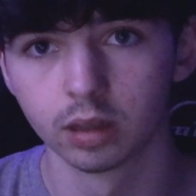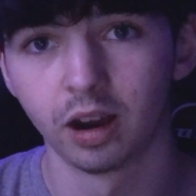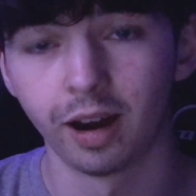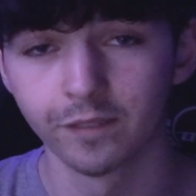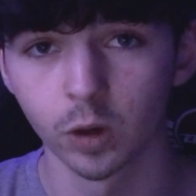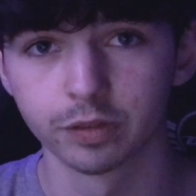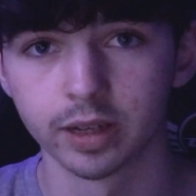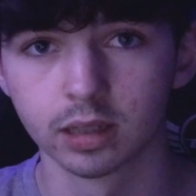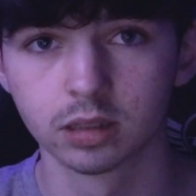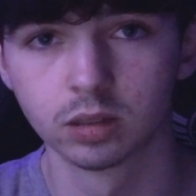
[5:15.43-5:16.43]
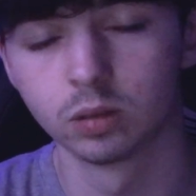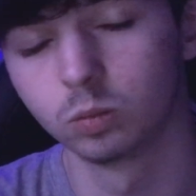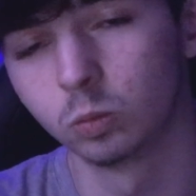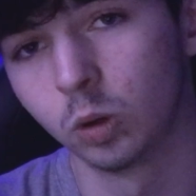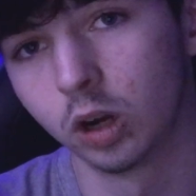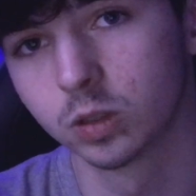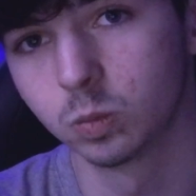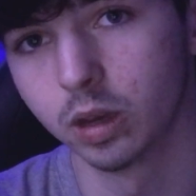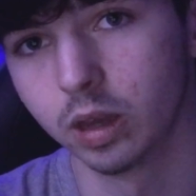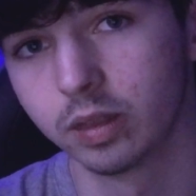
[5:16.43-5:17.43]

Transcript: After Effects, works with